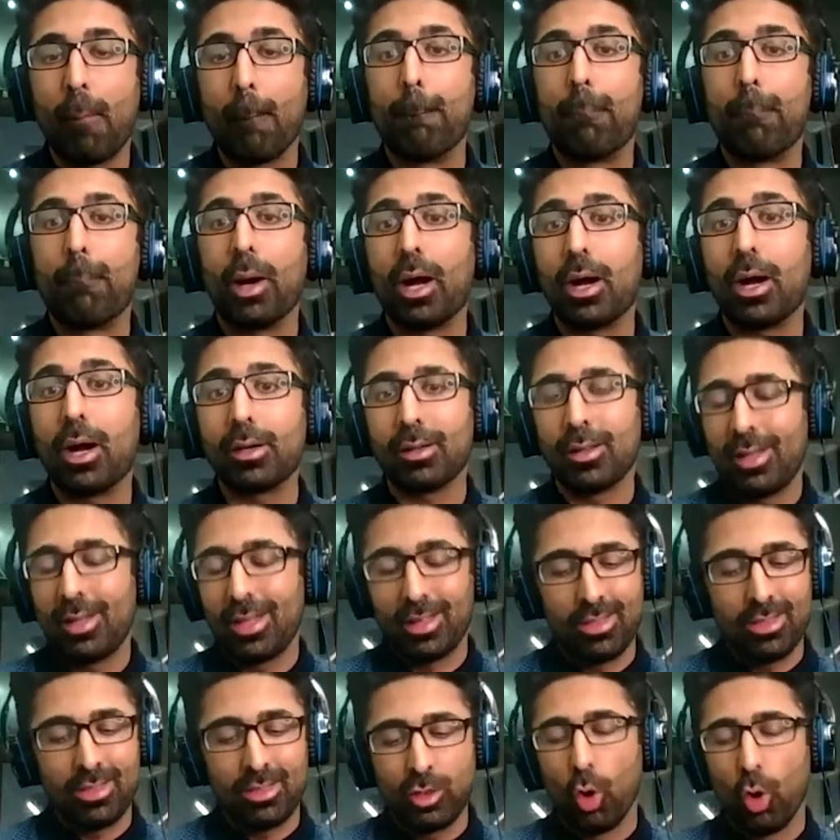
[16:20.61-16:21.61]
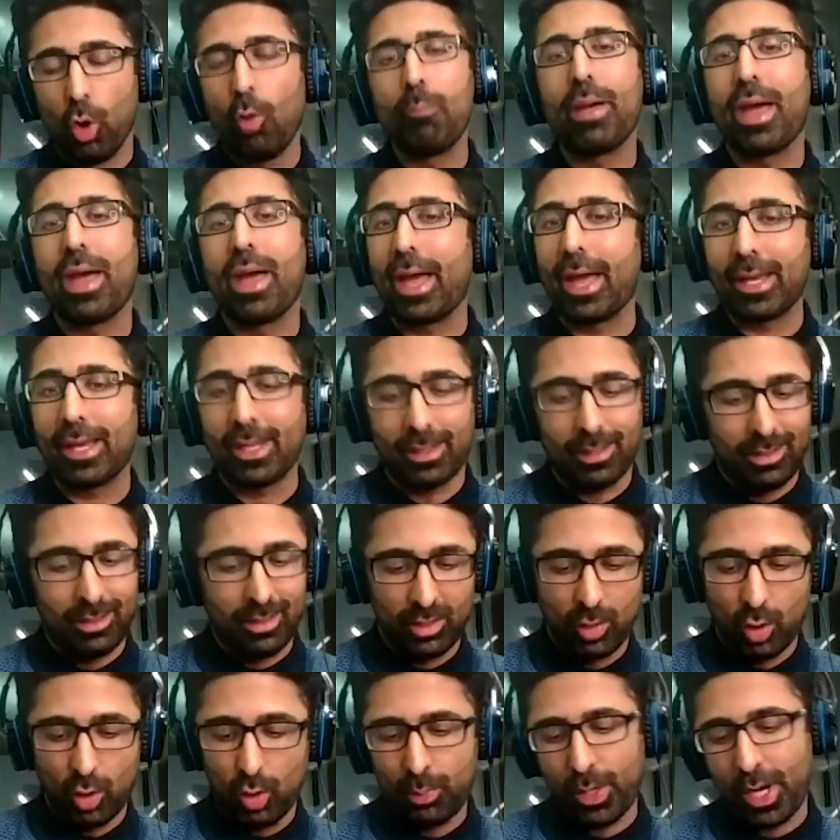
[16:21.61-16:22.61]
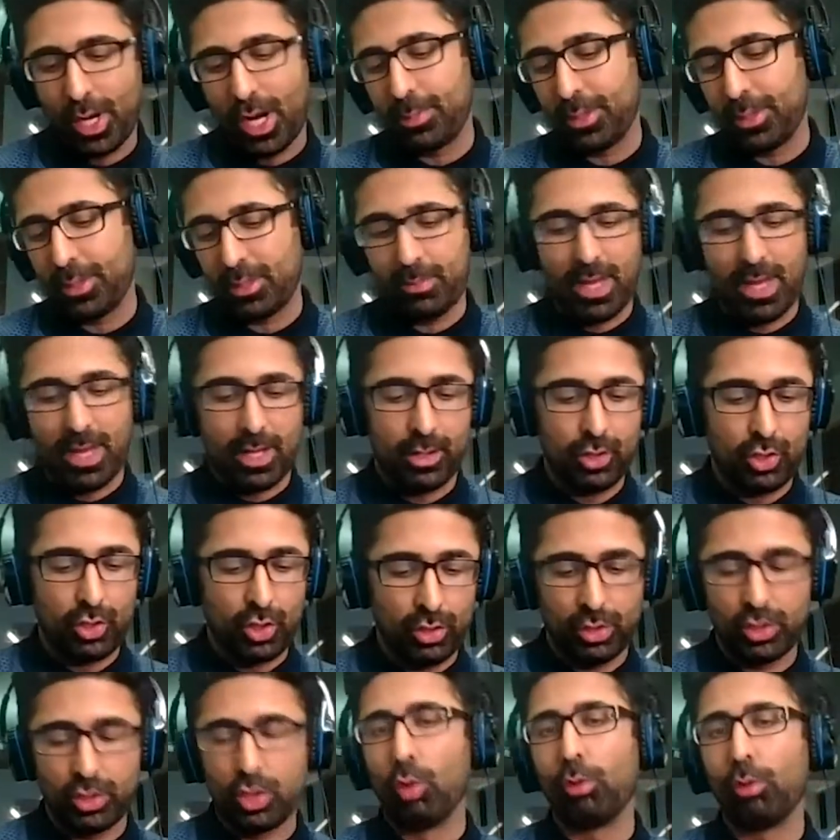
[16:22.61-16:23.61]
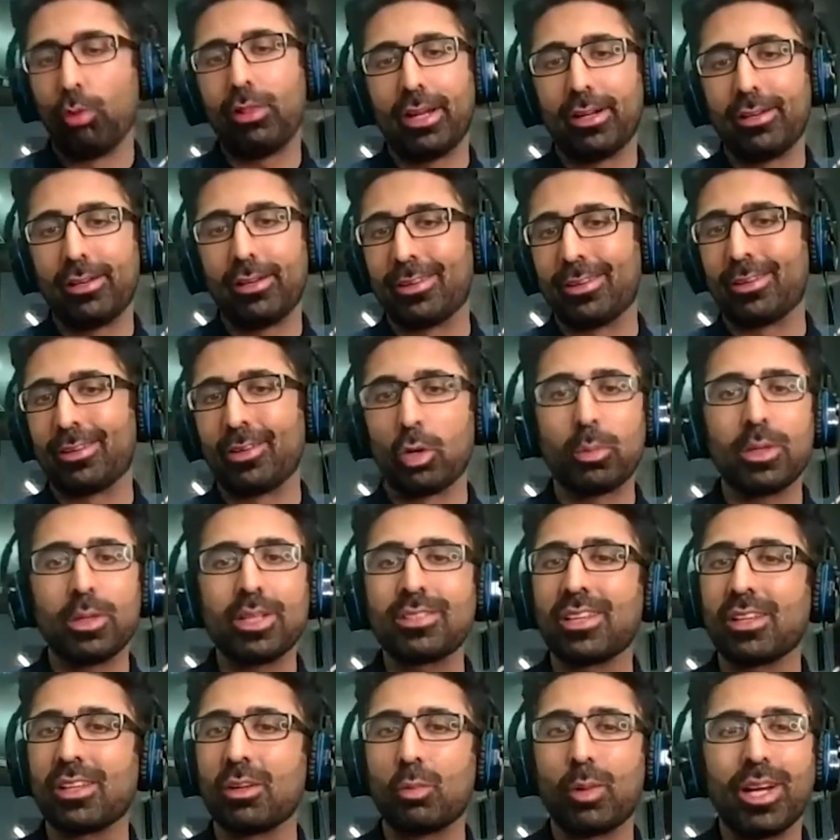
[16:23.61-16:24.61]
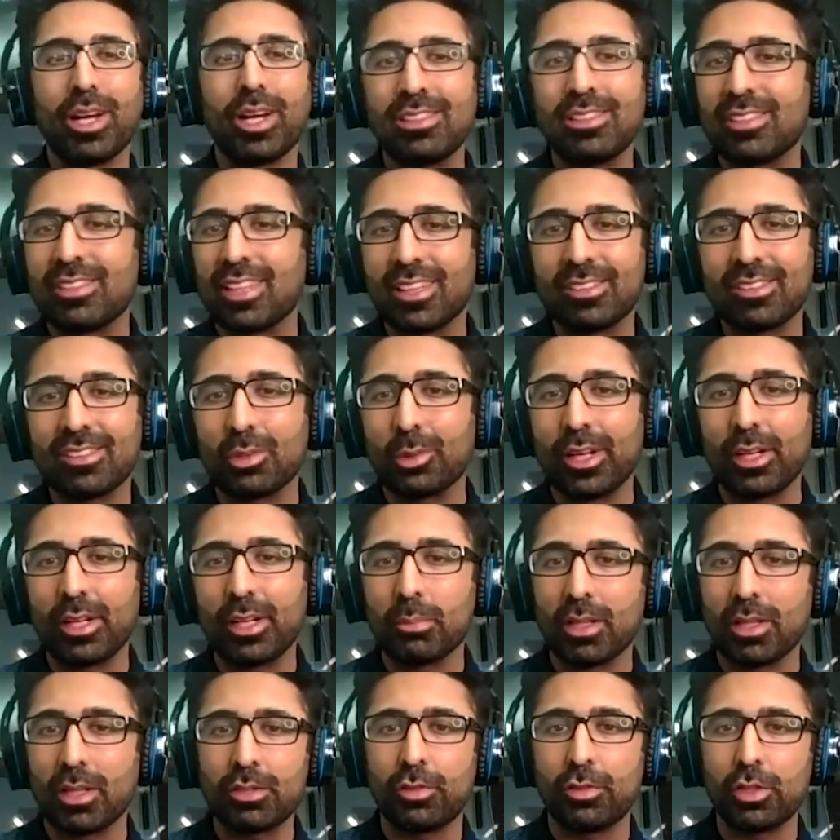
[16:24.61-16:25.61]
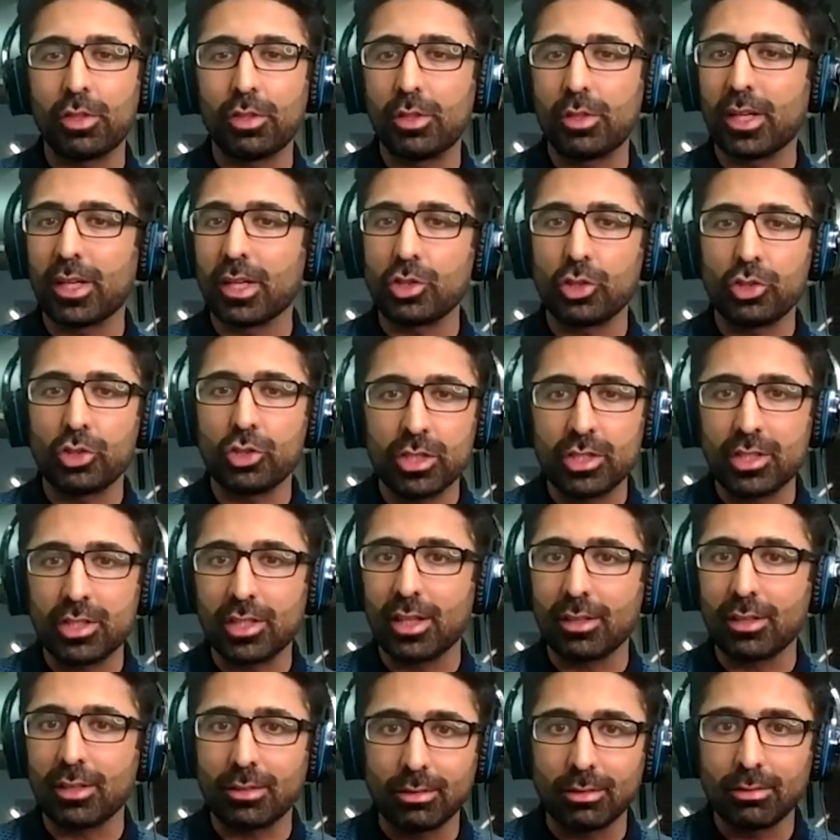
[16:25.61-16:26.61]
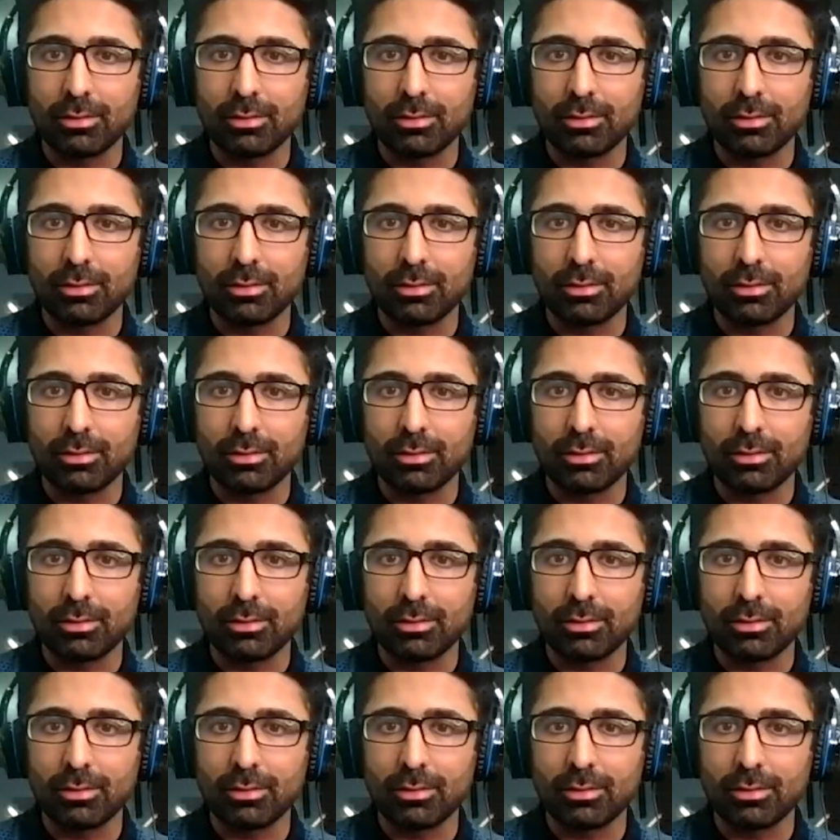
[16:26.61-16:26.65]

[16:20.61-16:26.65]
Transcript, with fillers: But no bank, no property manager, no lender, nobody's going to wait six or eight months for you to get your shit together.